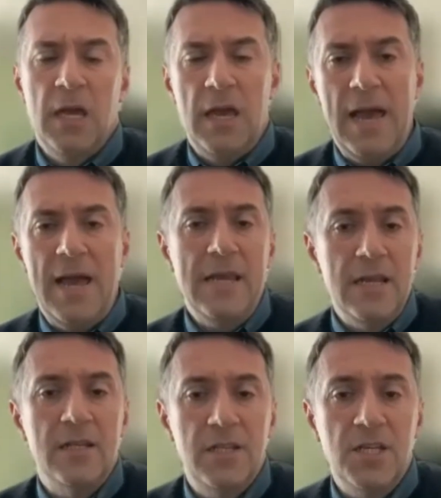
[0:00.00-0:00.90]
and
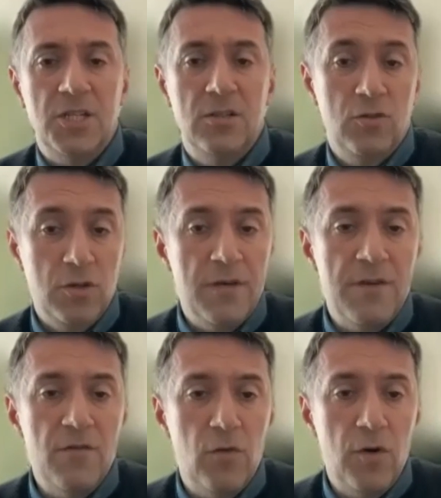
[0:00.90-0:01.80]
in addition to
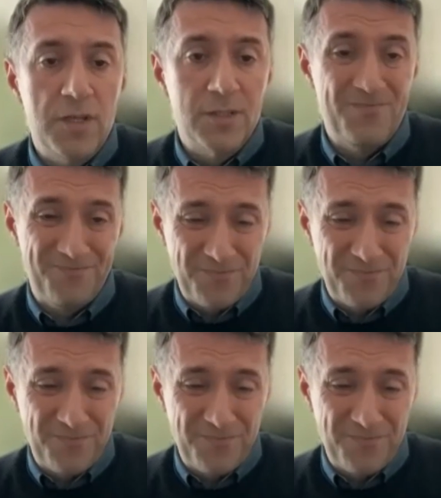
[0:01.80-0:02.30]
giving voice,